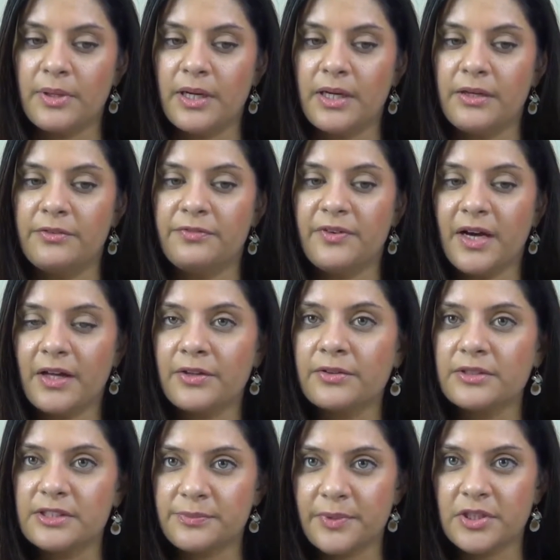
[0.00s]
My
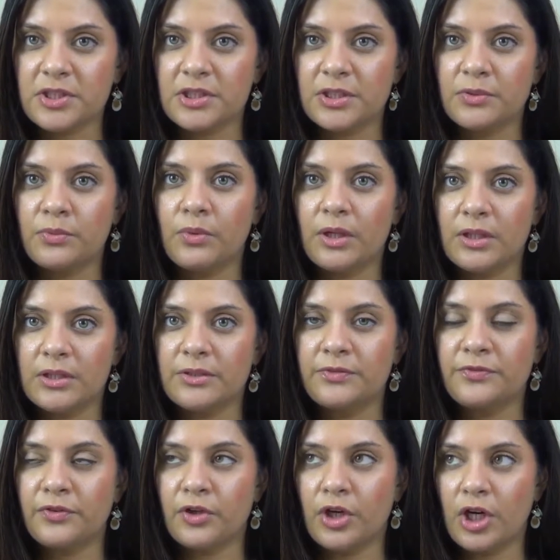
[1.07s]
father especially wanted
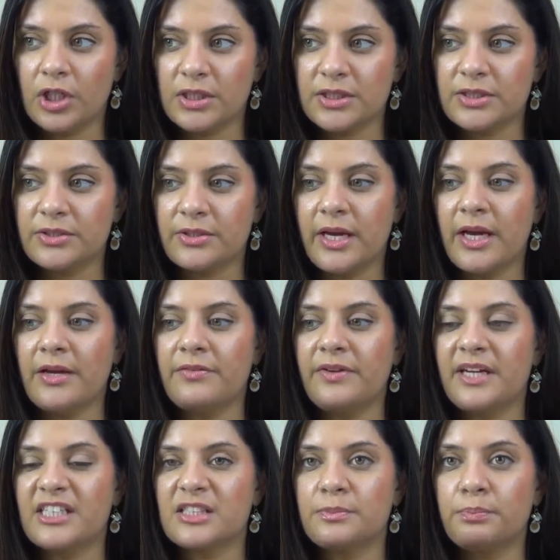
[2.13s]
for us to have
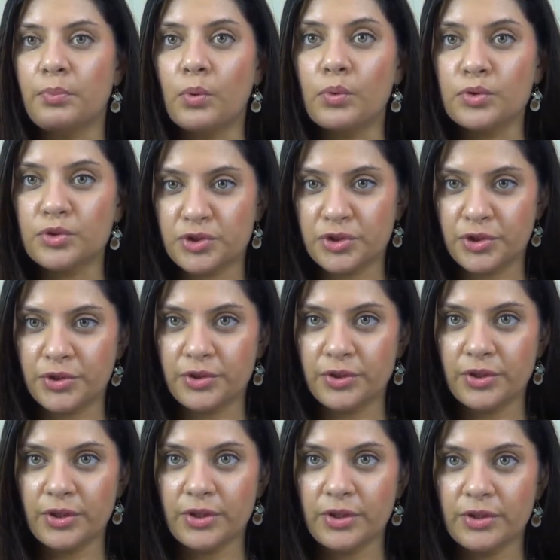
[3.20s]
exposure
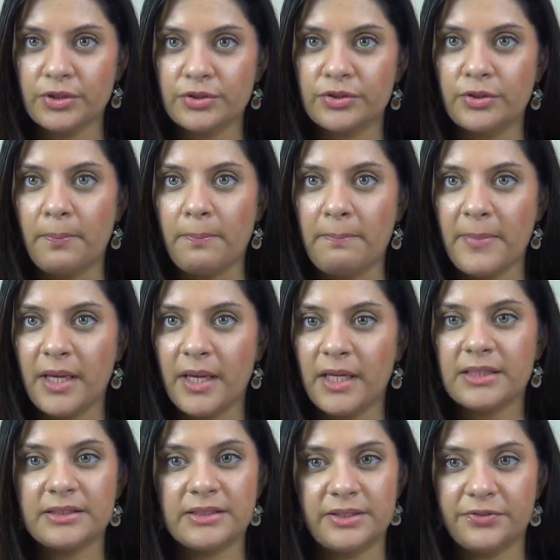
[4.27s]
to
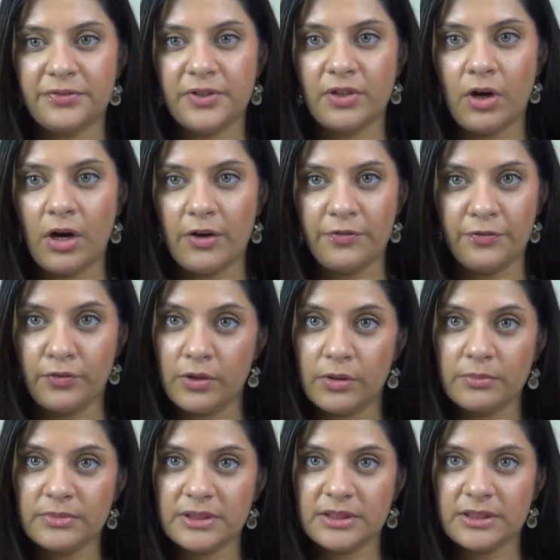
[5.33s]
many different art
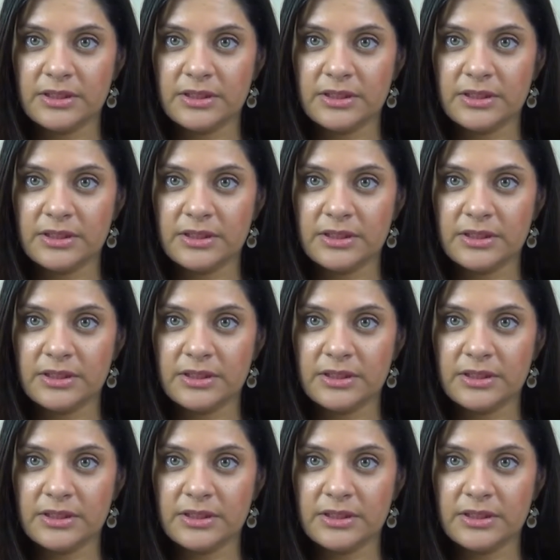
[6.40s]
forms.